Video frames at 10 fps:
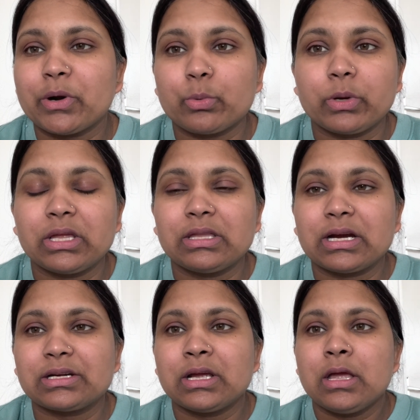way
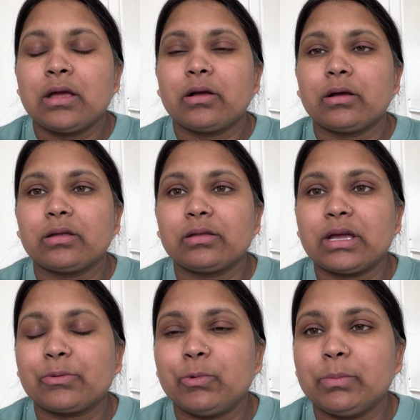that
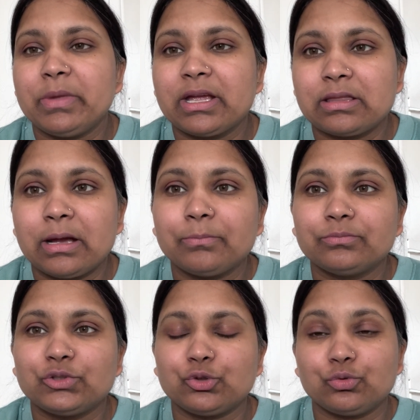that will make them
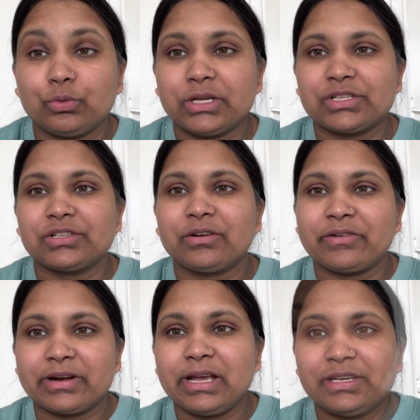to do it. All
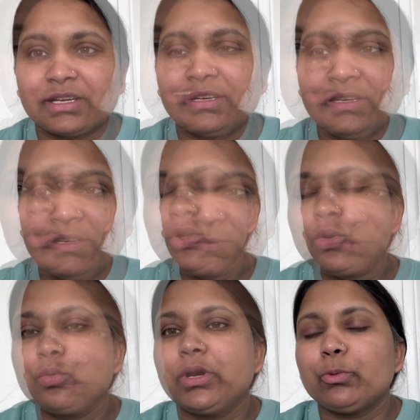right, we'll go
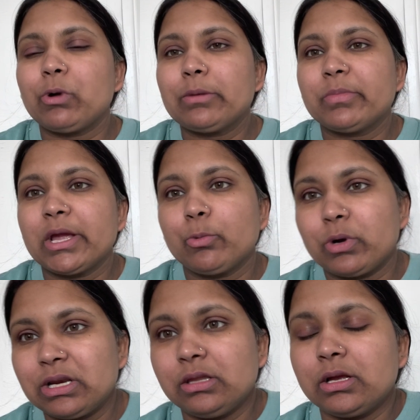through it one by
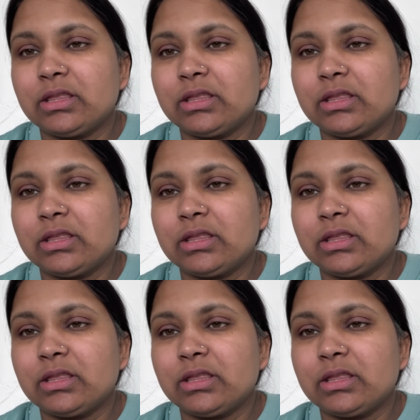one.